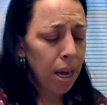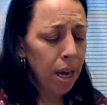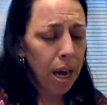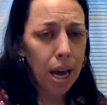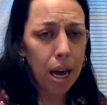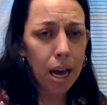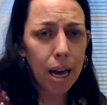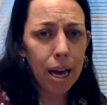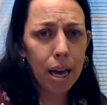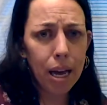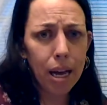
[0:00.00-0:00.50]

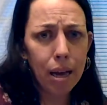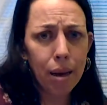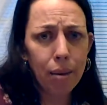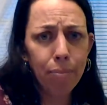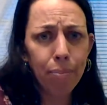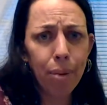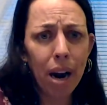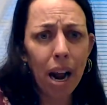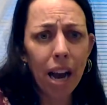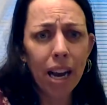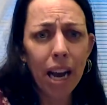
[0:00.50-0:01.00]

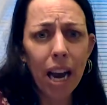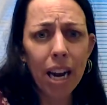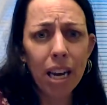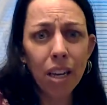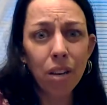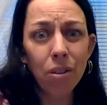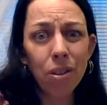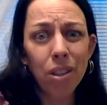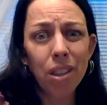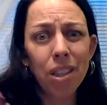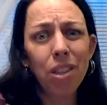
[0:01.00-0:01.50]
but I got to
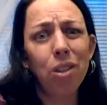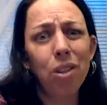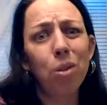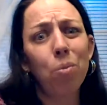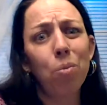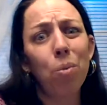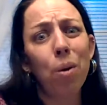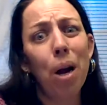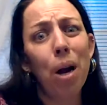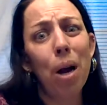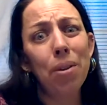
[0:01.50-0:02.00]
use this is
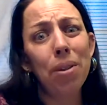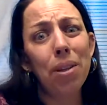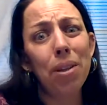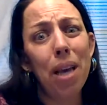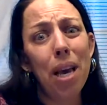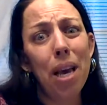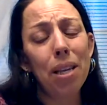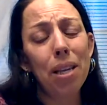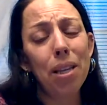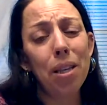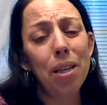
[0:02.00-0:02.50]
where I would say,
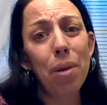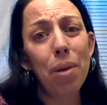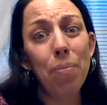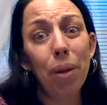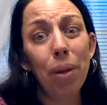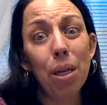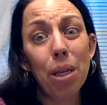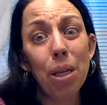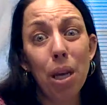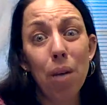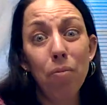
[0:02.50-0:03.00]
somebody
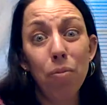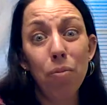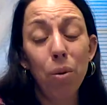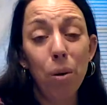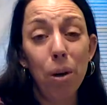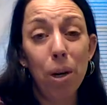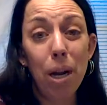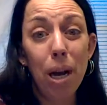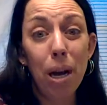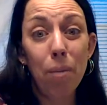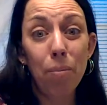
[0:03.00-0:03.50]
please come
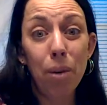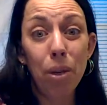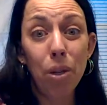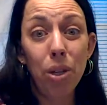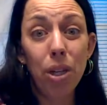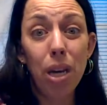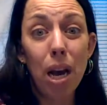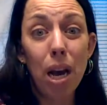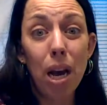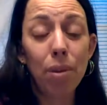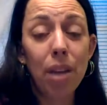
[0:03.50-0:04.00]
forward and help Ms.
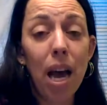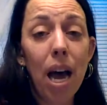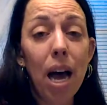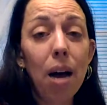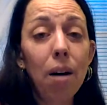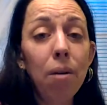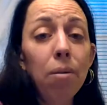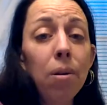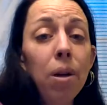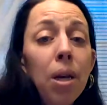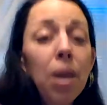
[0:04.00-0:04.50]
Jabs
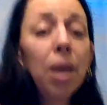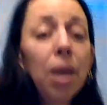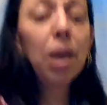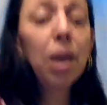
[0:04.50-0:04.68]
out.